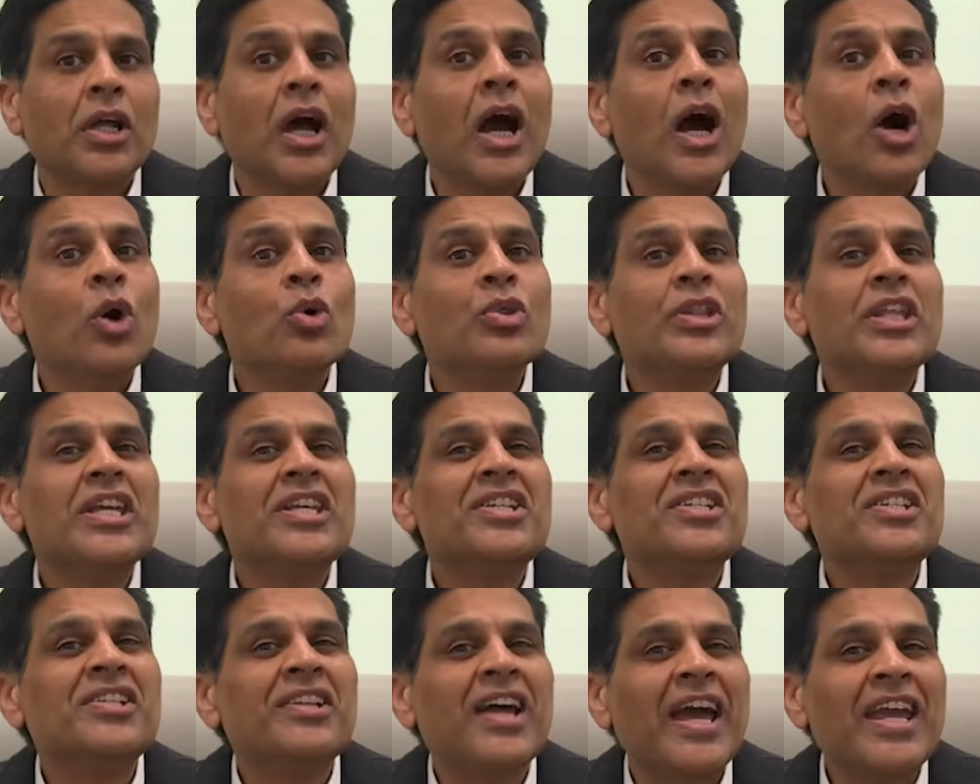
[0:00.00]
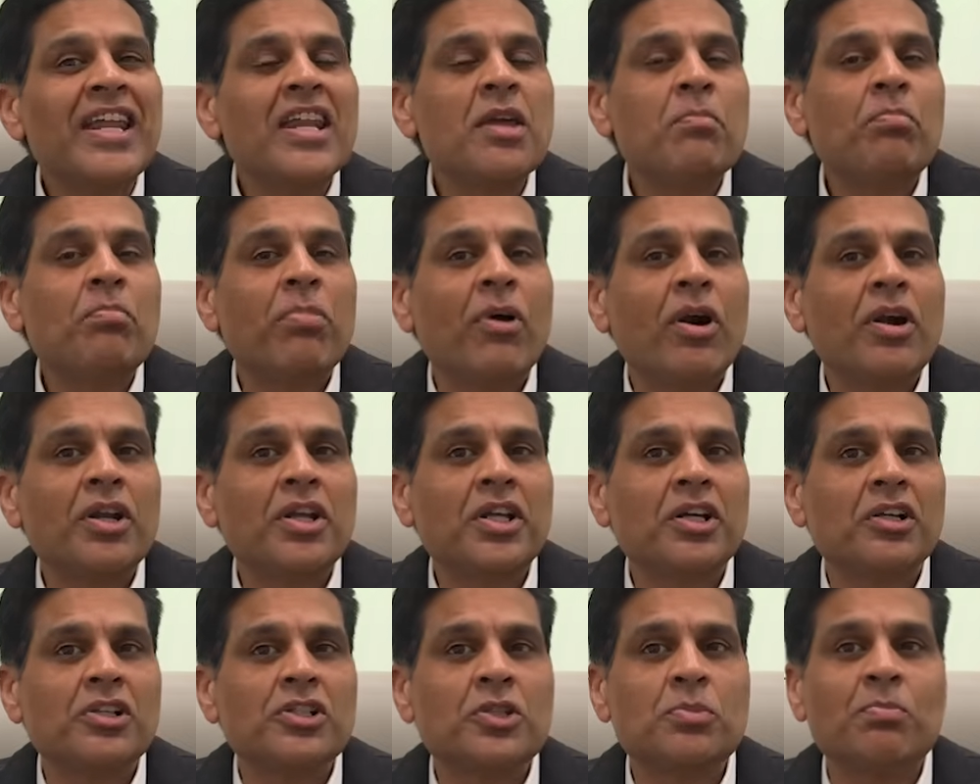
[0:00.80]
how these tiny
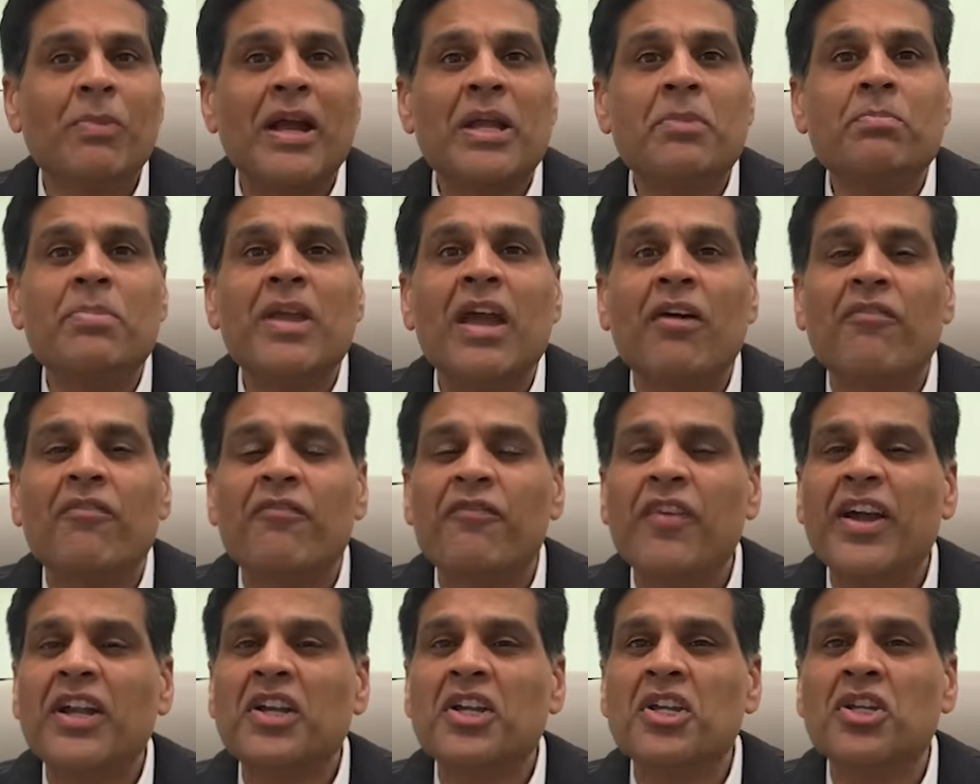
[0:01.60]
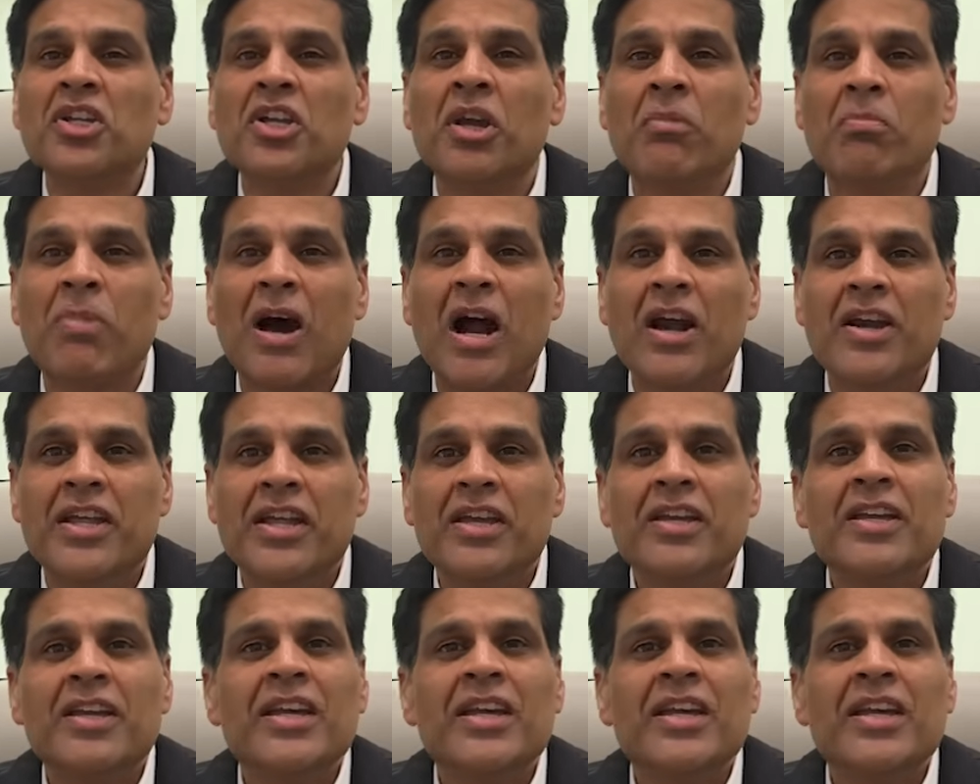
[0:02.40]
particles might be affecting your body.